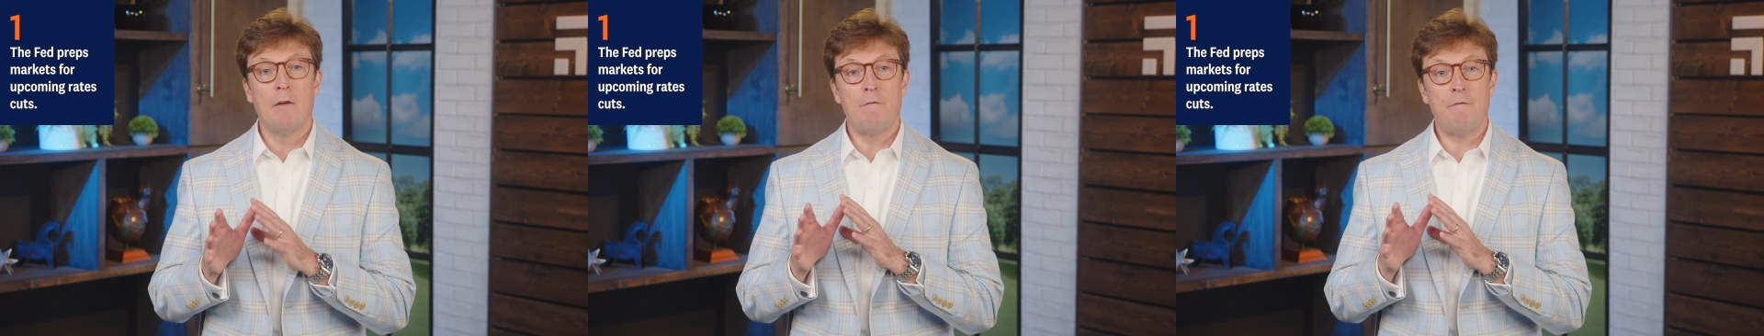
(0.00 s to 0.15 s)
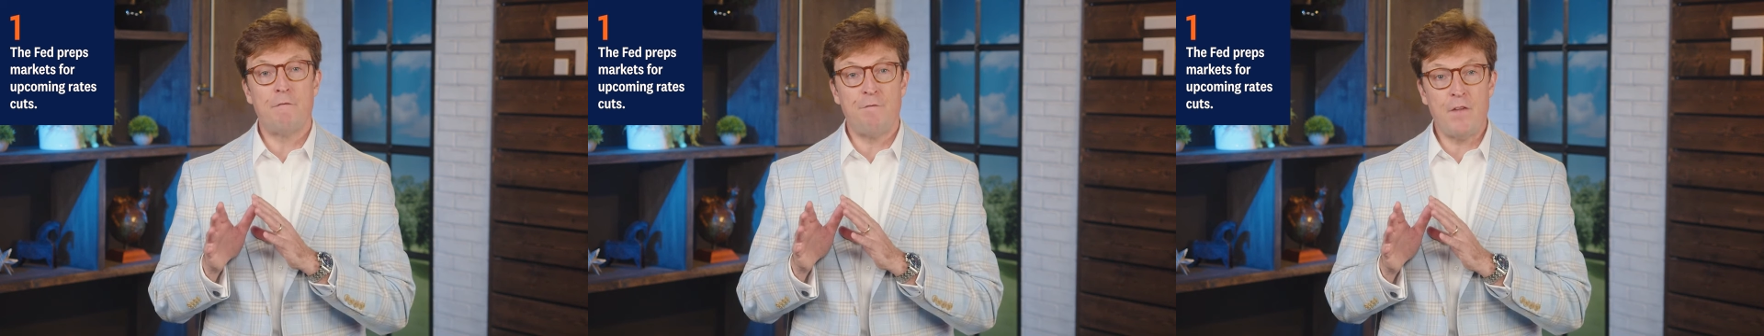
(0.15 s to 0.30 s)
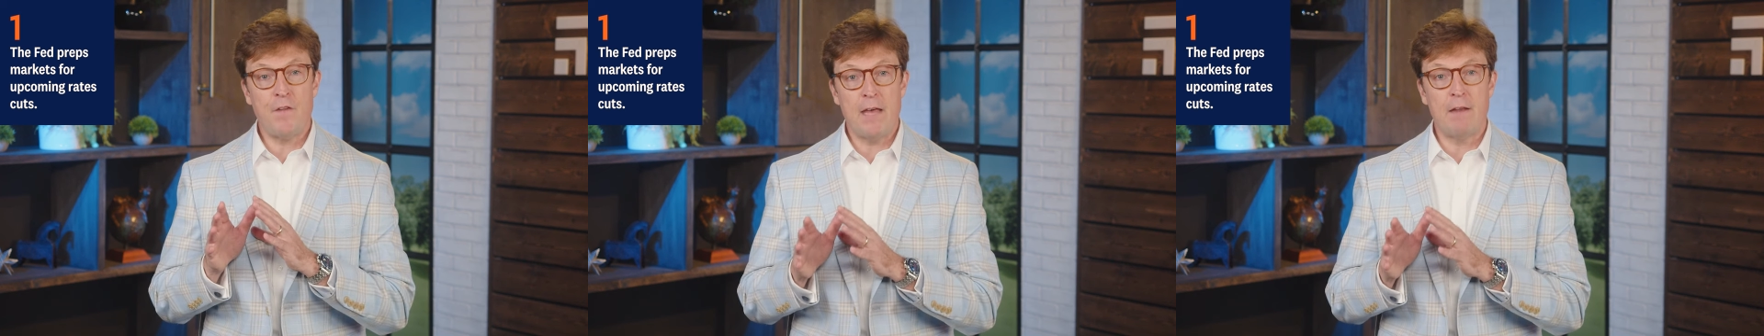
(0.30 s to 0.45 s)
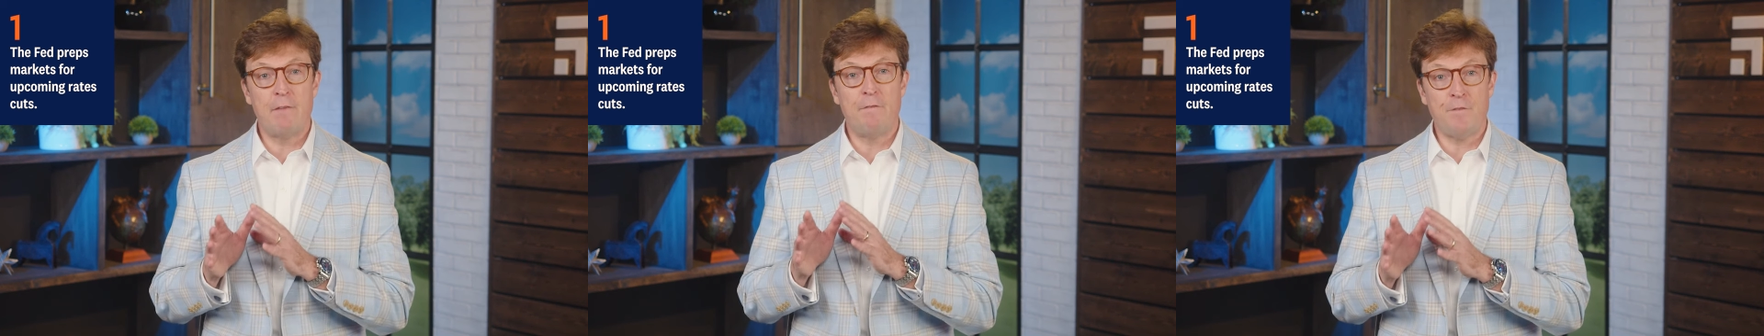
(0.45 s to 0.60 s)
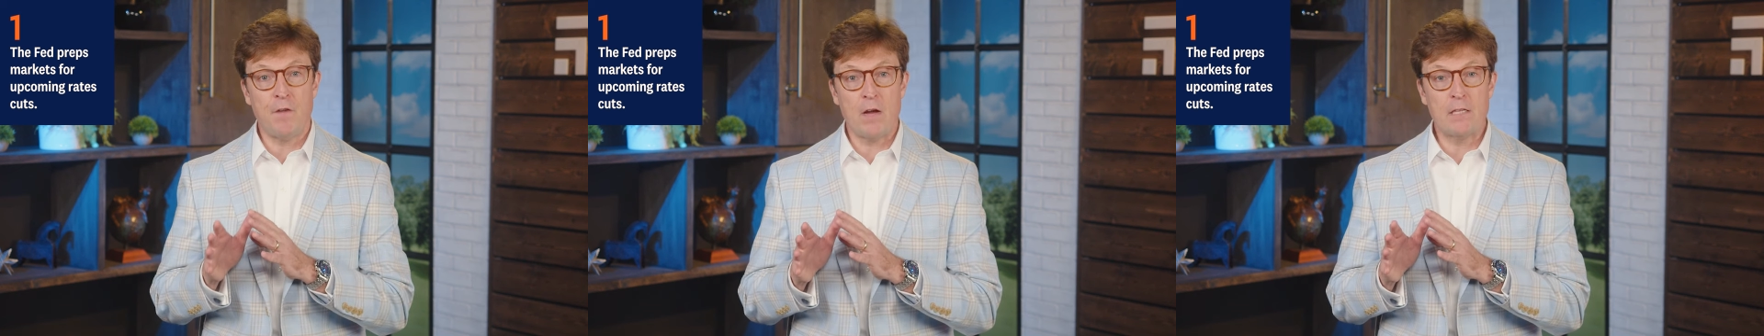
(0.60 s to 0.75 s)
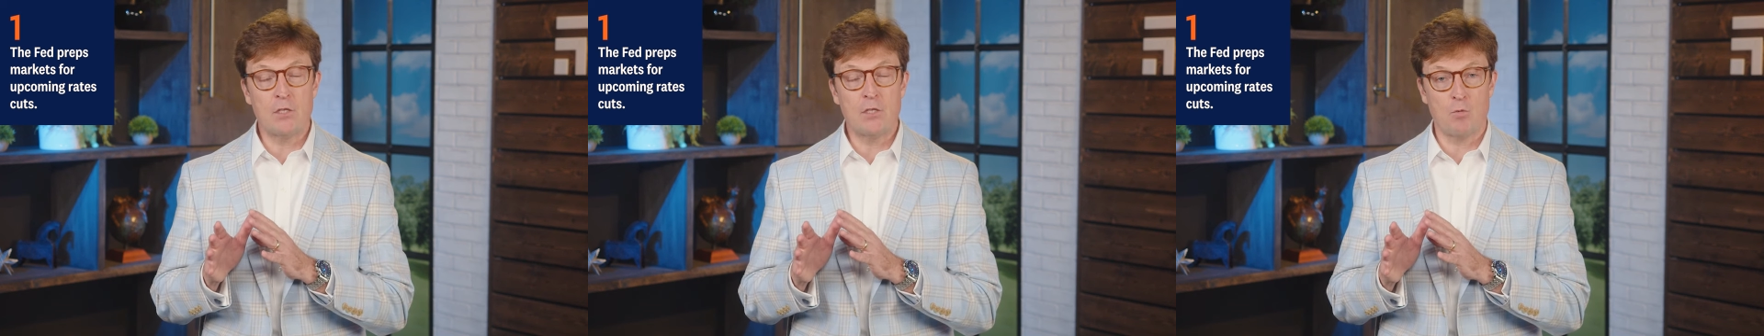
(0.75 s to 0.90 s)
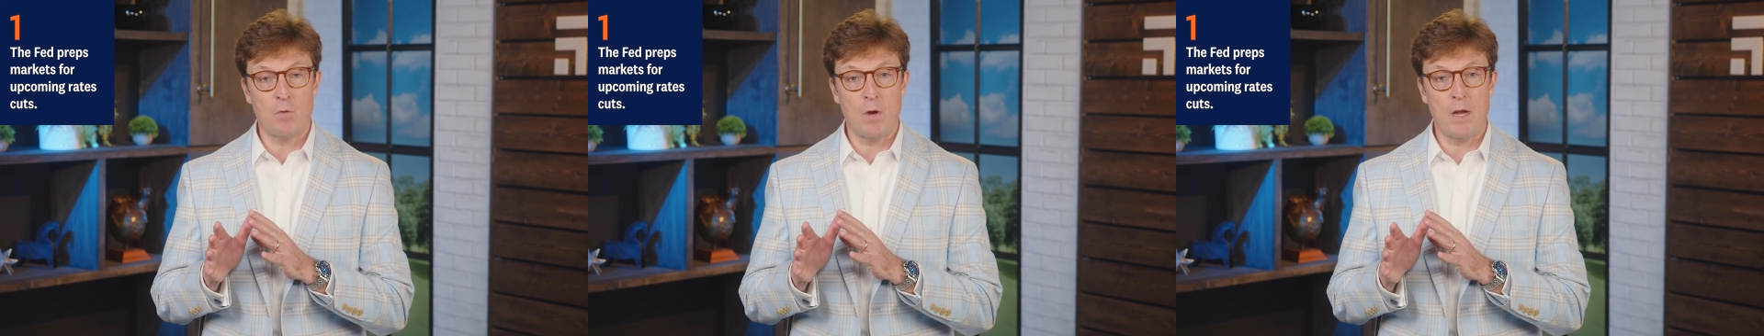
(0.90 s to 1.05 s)
Fed
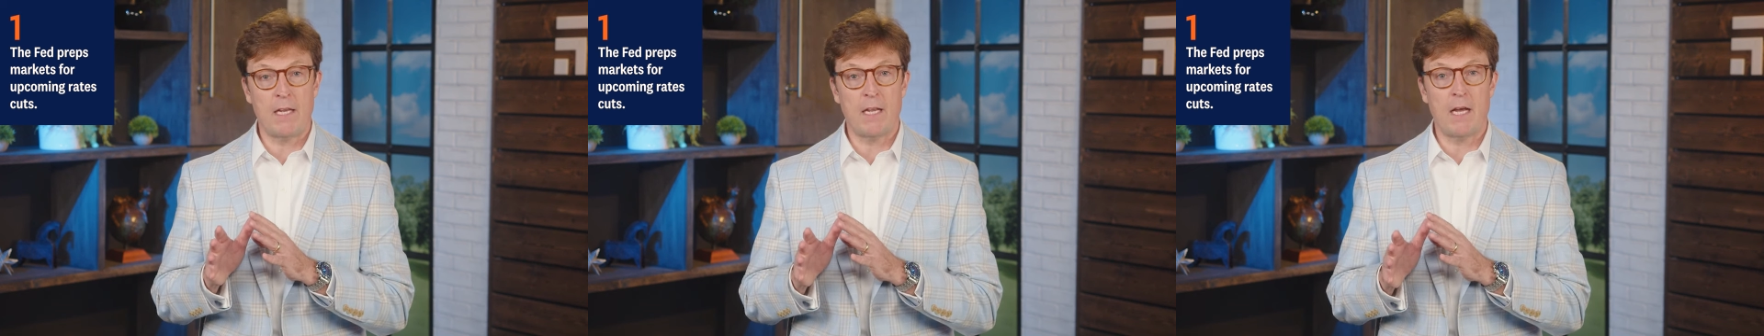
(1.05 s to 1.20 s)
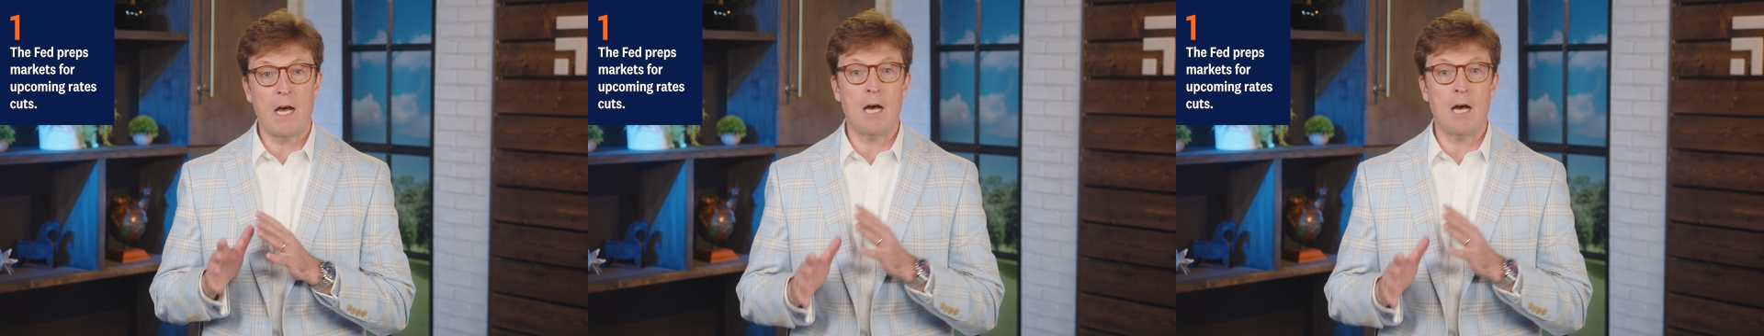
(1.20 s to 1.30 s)
funds rate